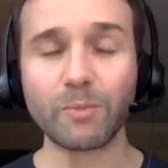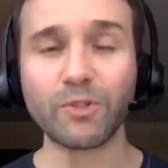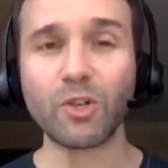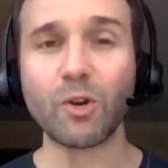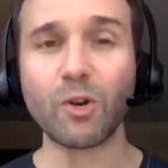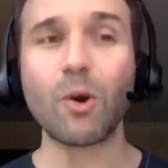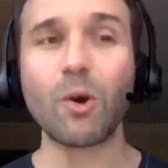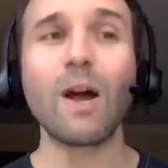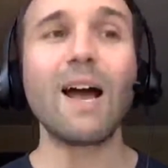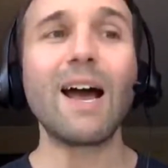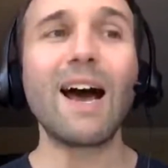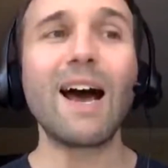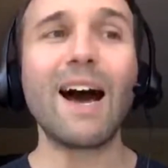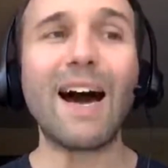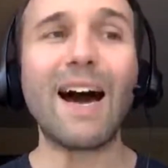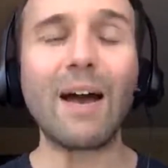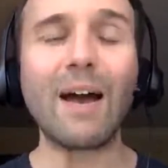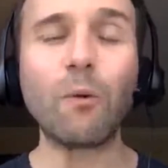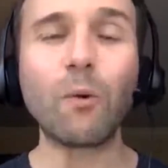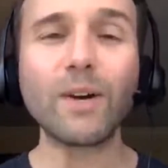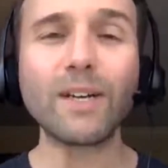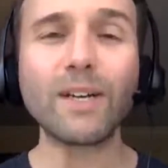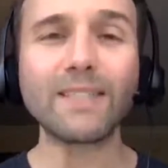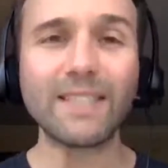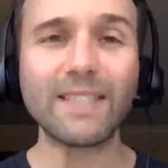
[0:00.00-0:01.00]
So I
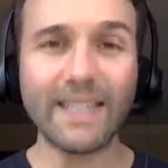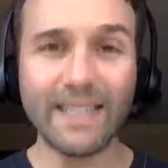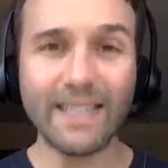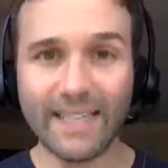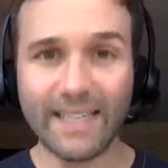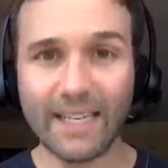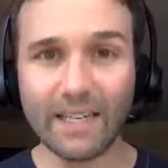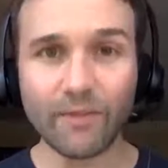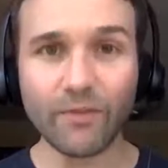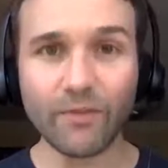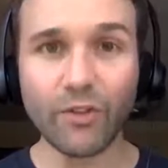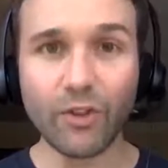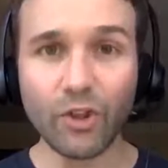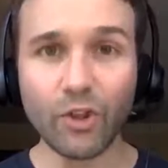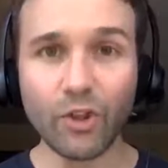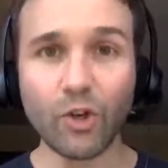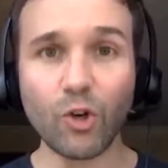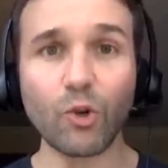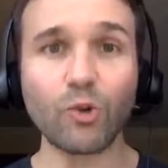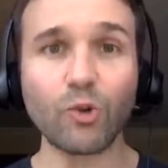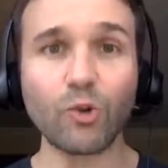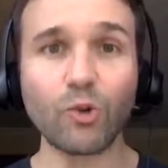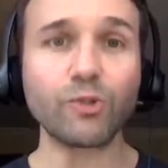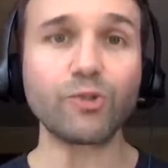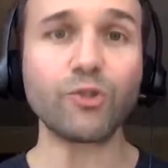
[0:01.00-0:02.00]
wanted to give
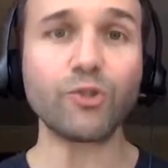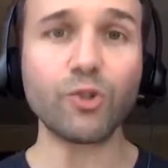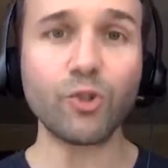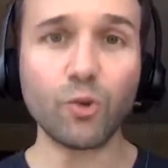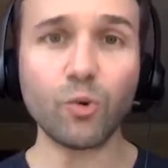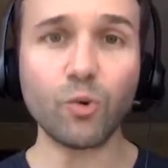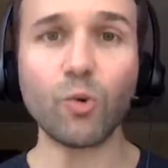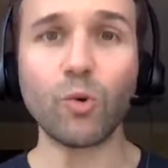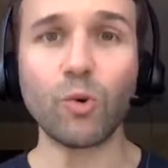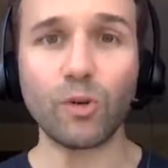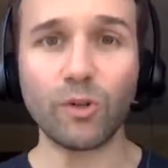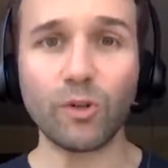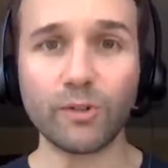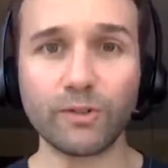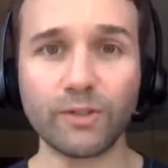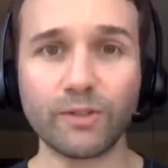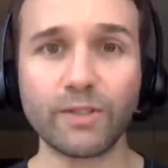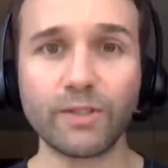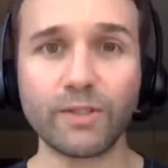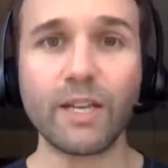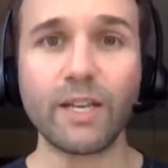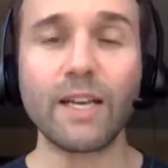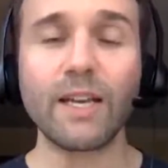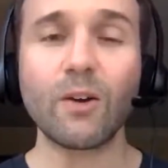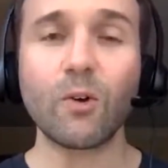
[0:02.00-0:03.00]
those
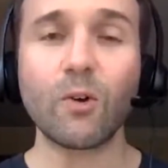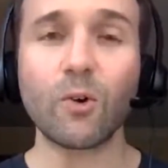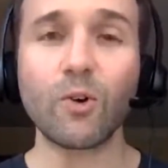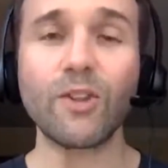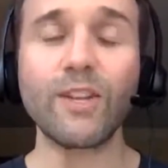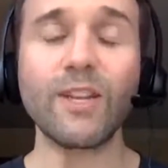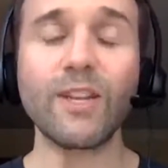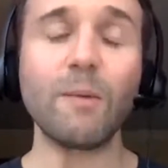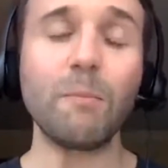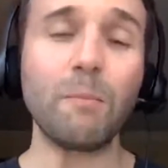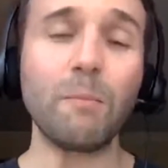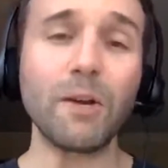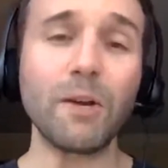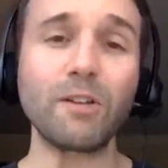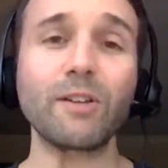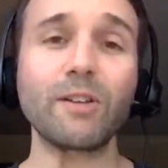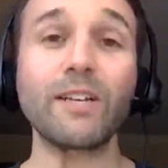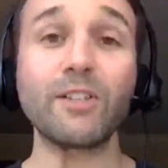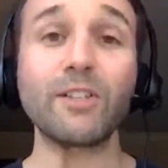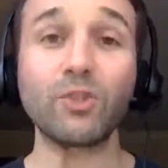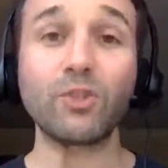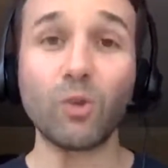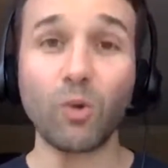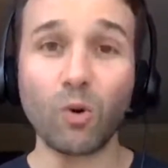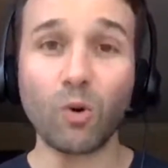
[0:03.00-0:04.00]
tools, or the
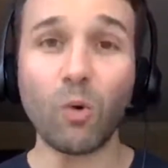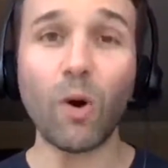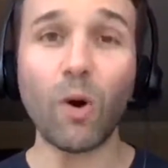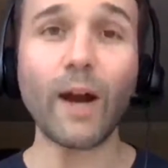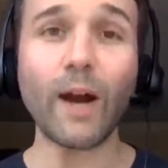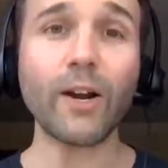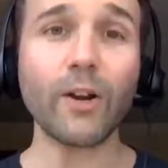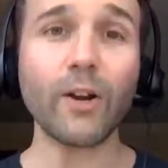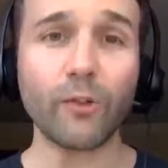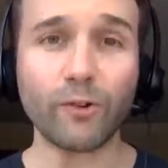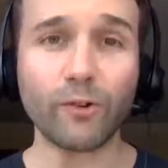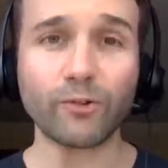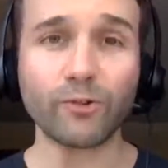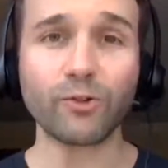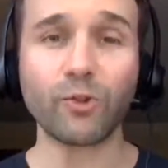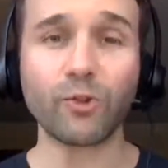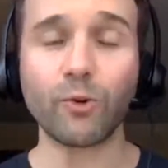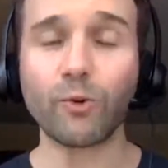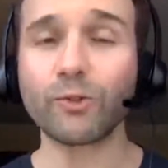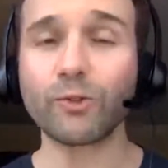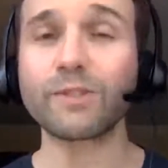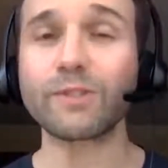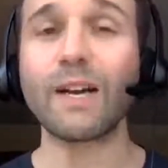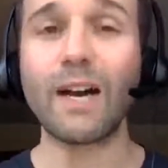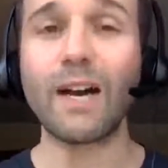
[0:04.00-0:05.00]
ability to acquire those
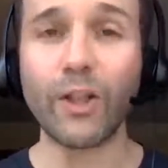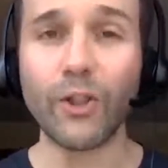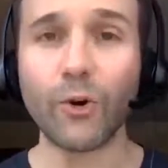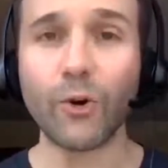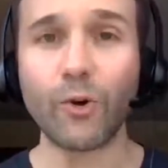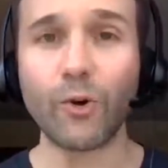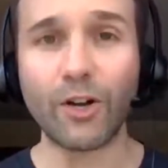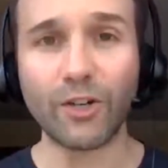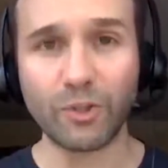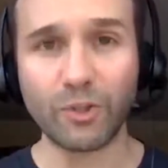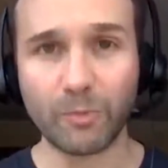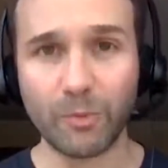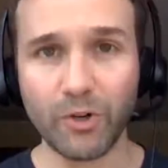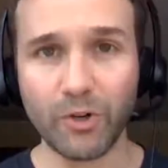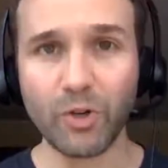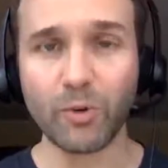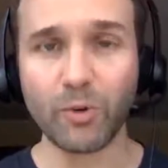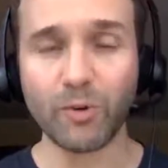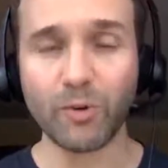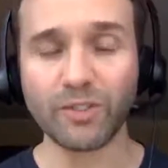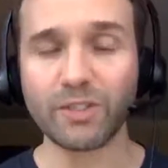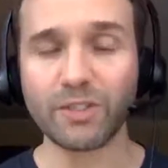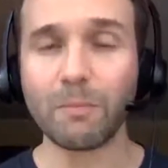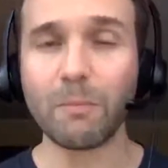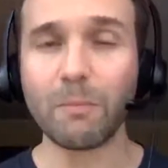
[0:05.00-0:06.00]
tools, to other
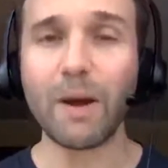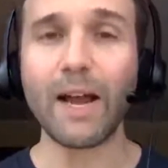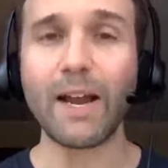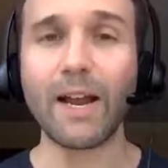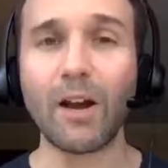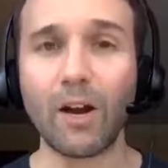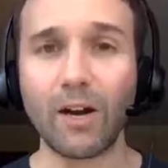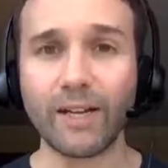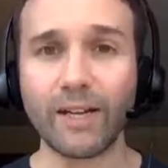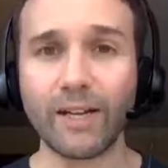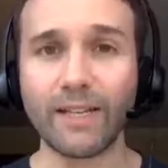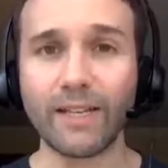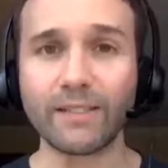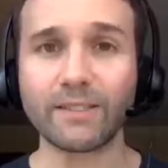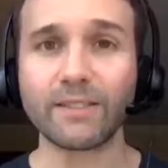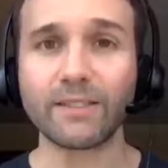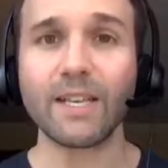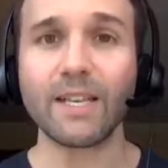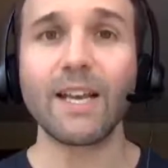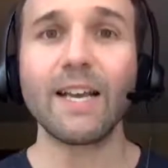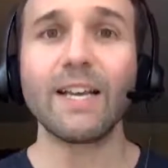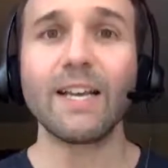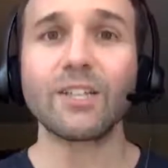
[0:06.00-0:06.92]
entrepreneurs, to my audience.